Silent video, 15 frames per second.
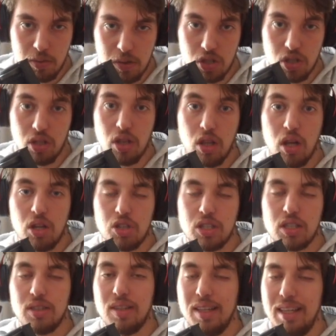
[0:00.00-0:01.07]
which are
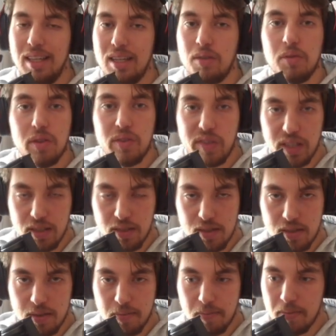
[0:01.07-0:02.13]
logical equivalents.